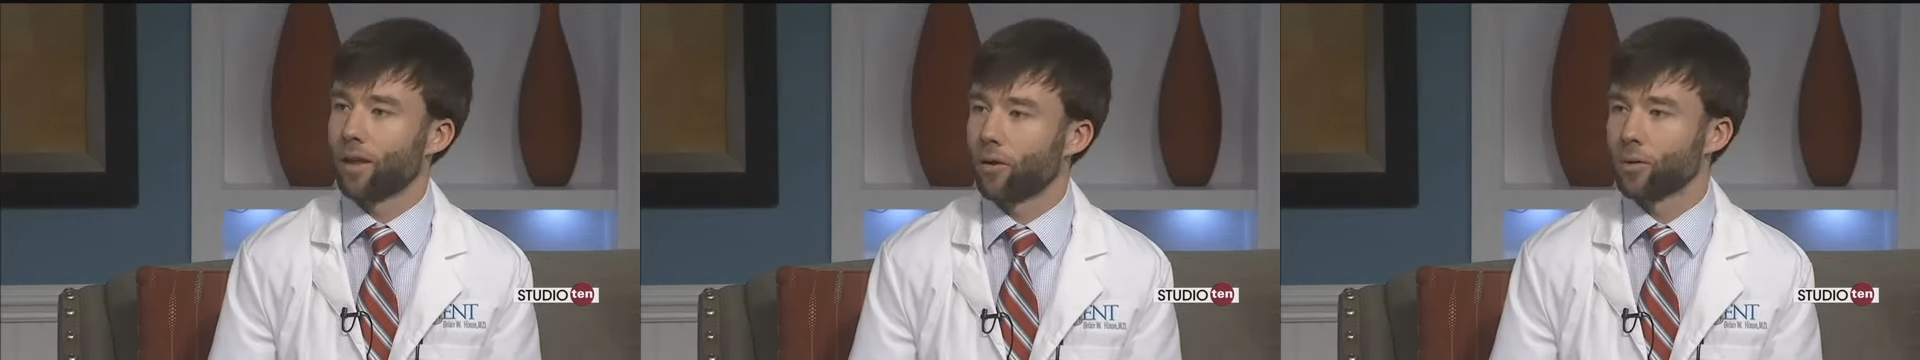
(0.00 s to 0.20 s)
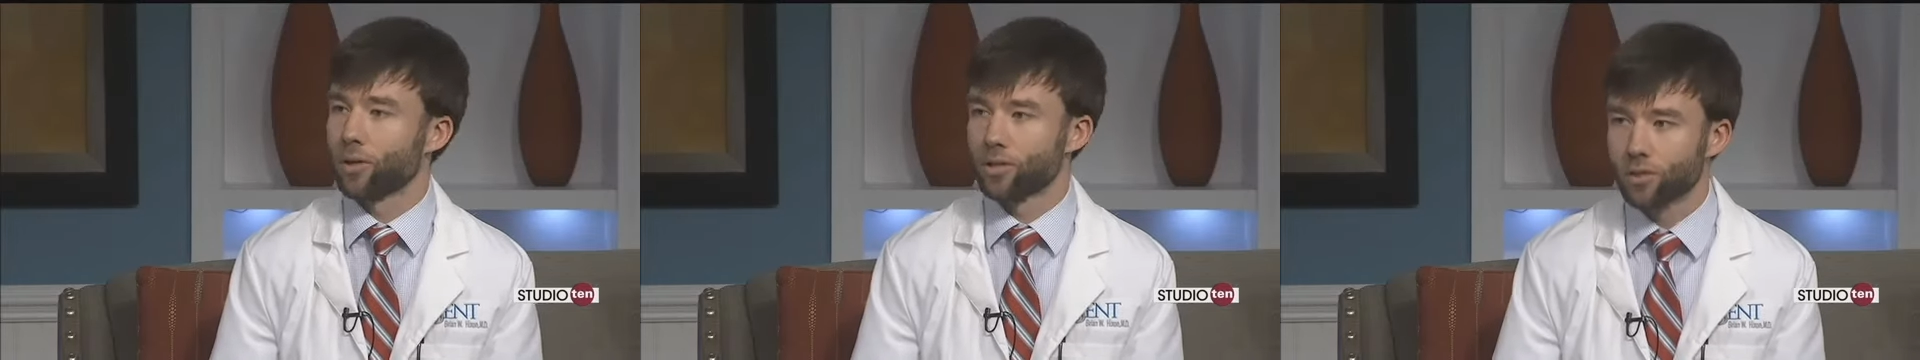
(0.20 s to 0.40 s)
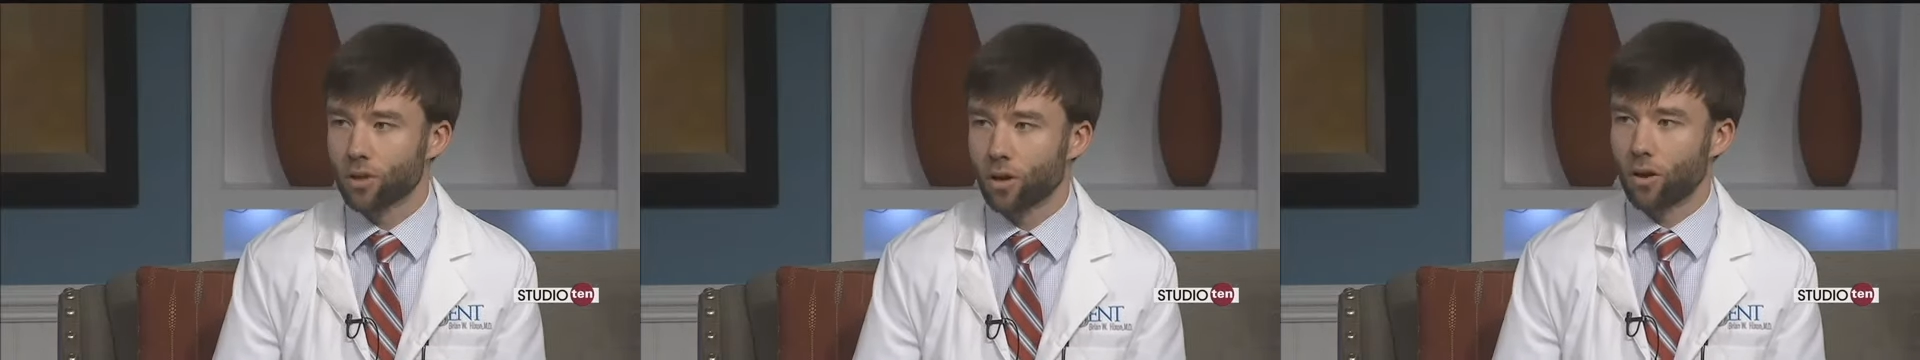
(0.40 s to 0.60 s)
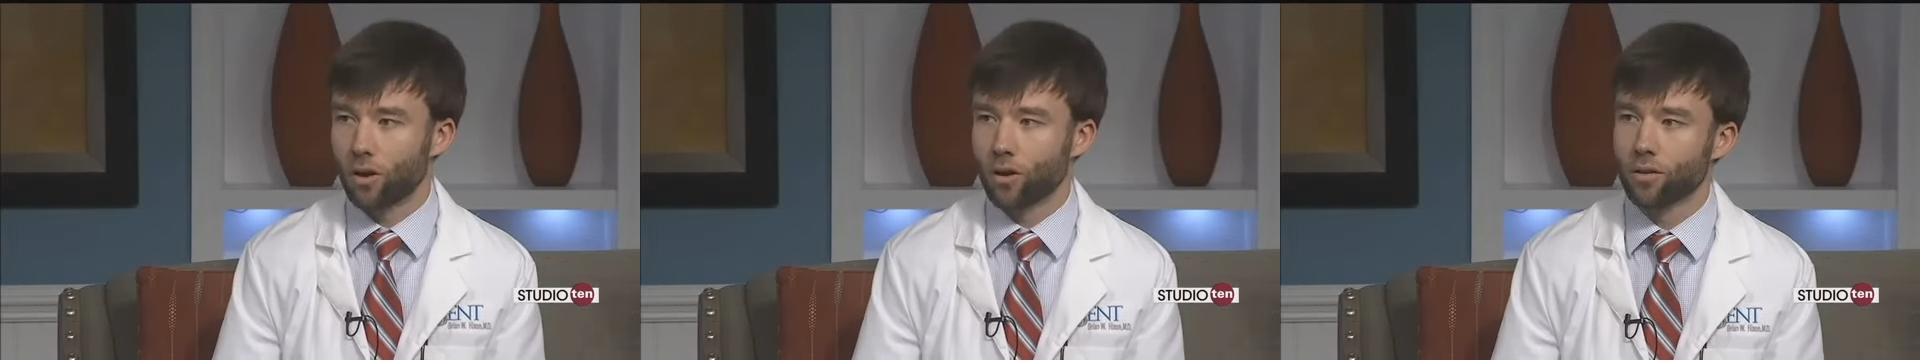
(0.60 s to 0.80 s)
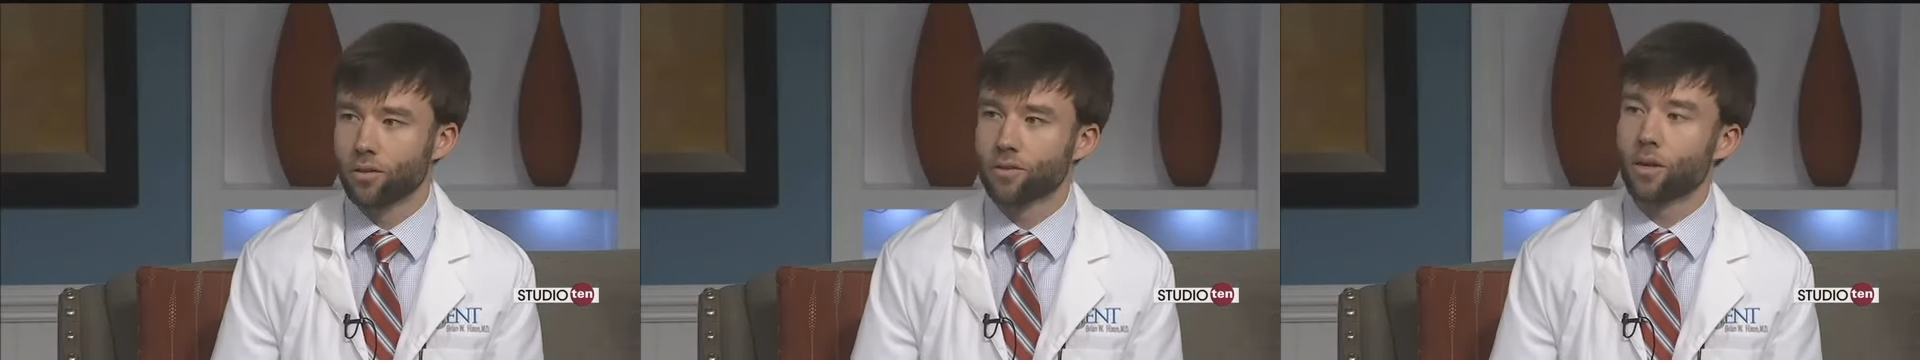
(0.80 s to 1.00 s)
that we
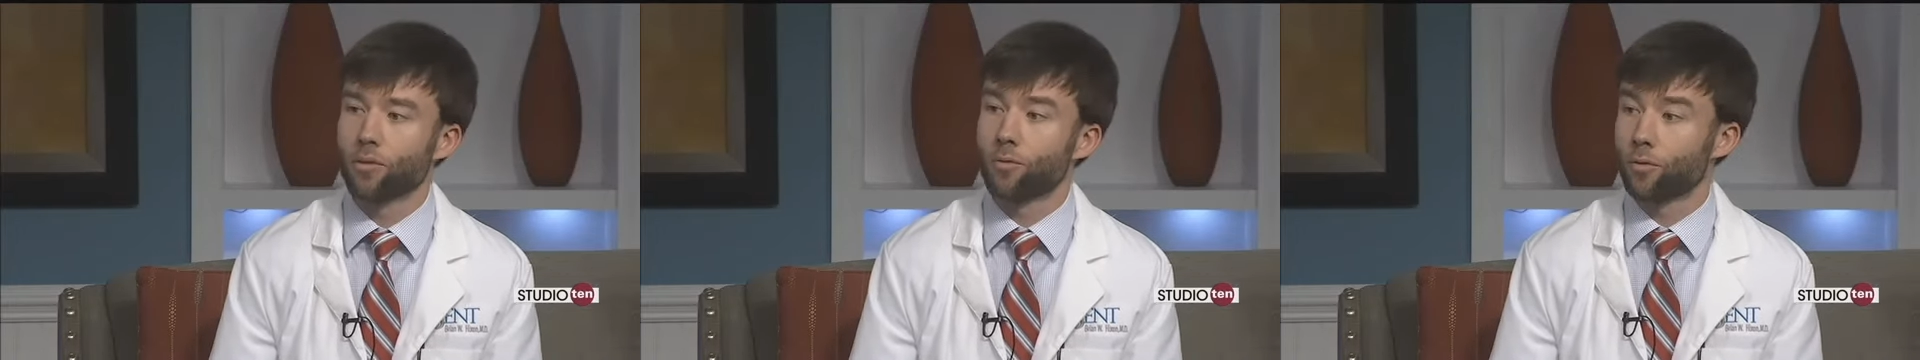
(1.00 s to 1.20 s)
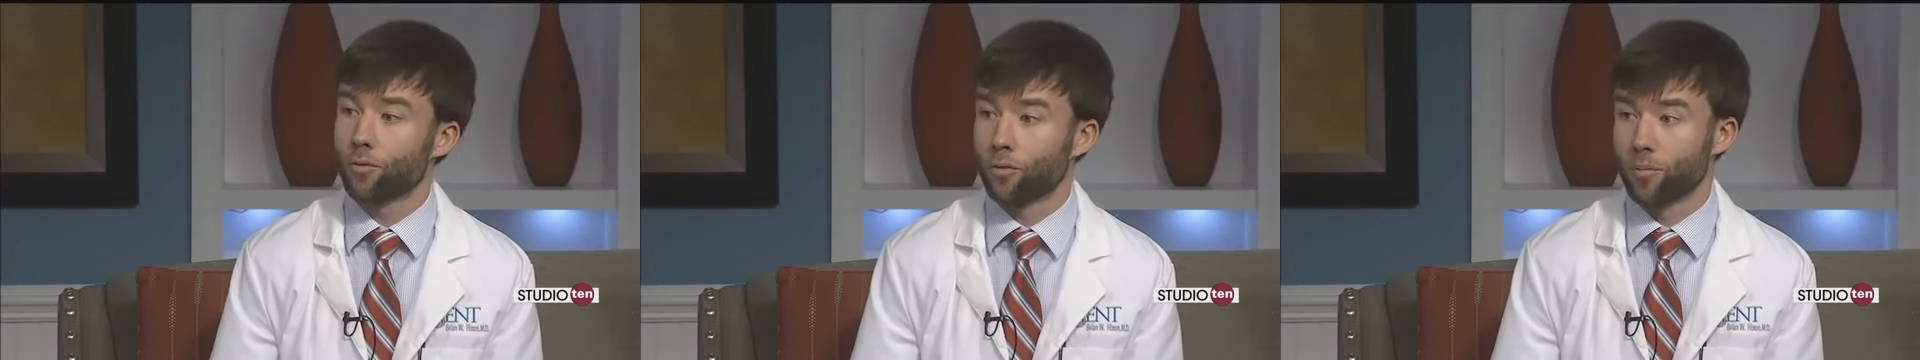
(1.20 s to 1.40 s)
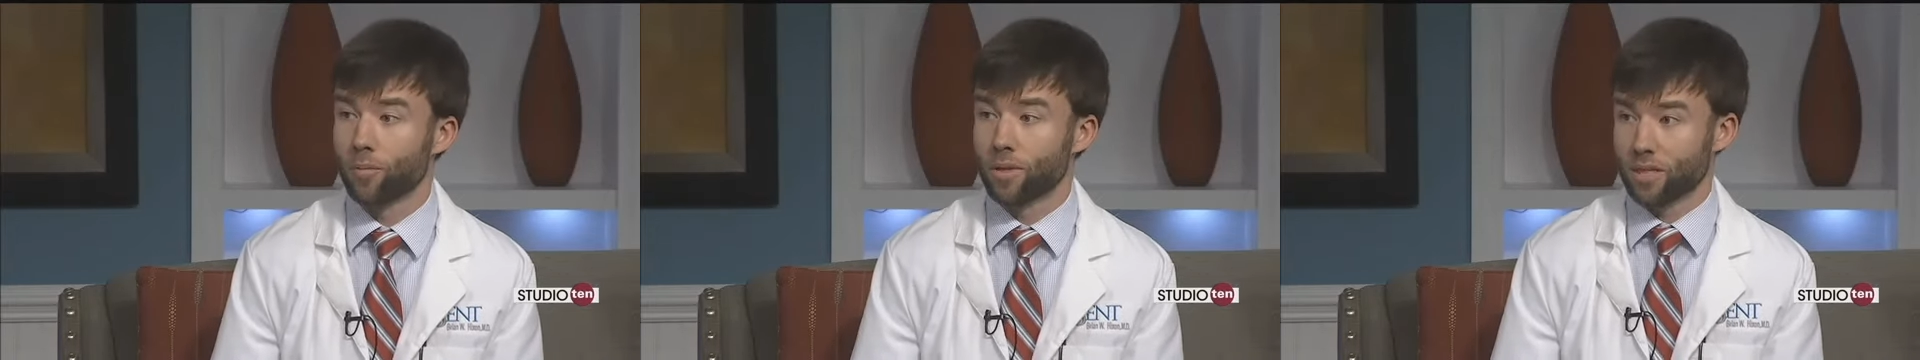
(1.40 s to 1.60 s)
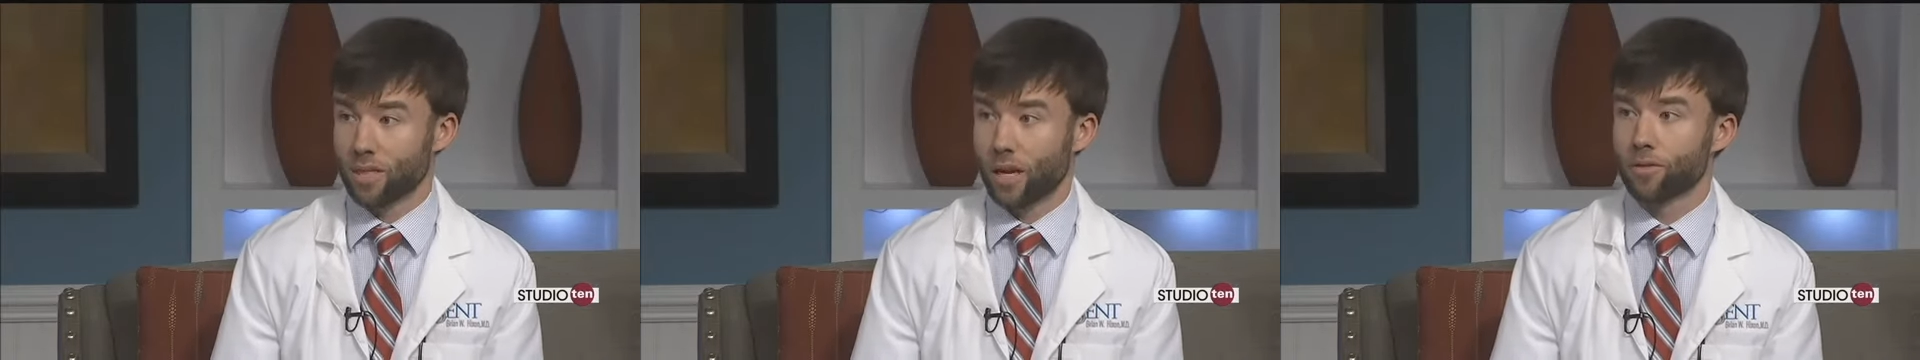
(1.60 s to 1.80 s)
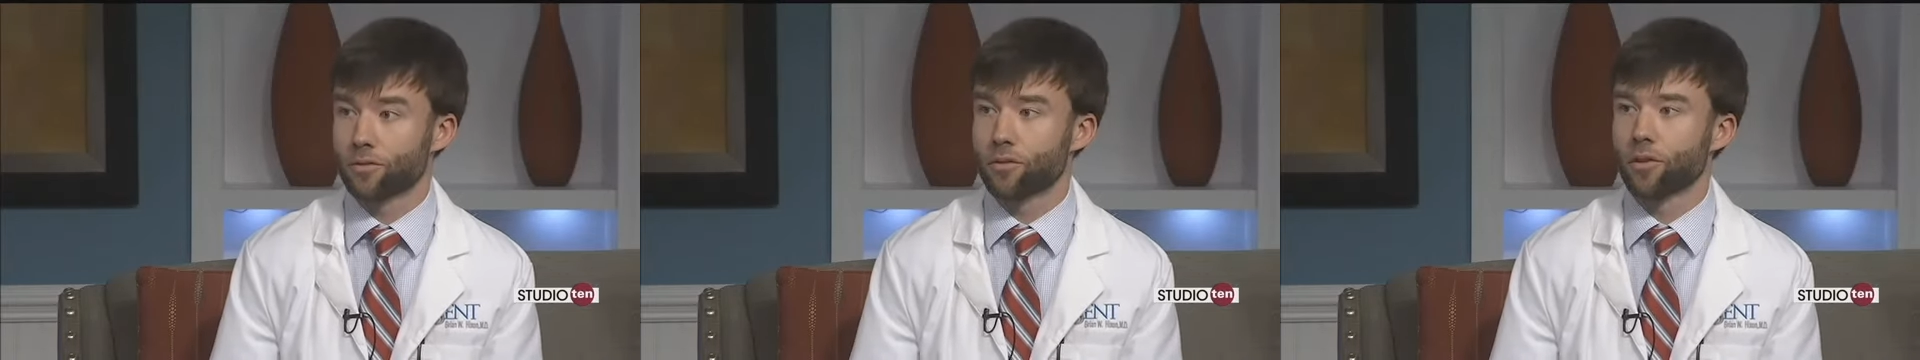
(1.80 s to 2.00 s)
saw suffer from this
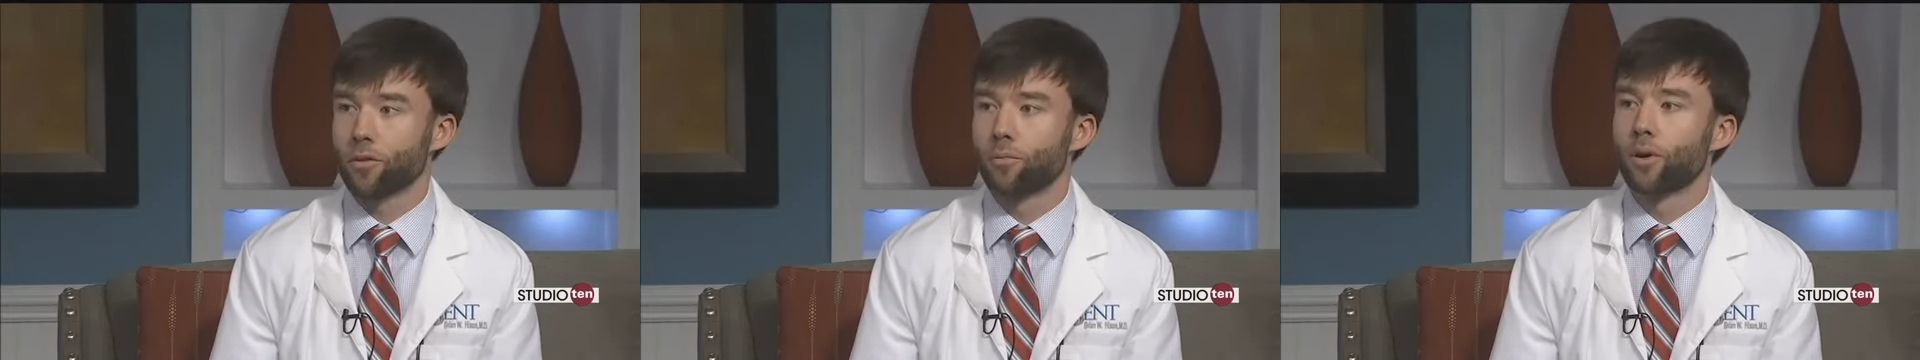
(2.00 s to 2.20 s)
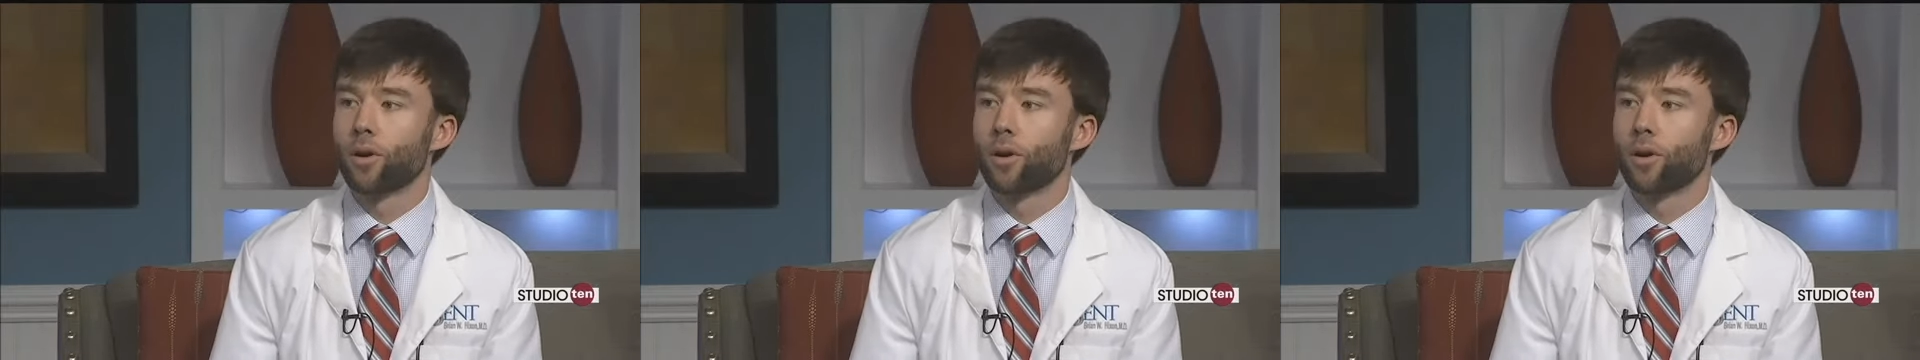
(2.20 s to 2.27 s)
cancer the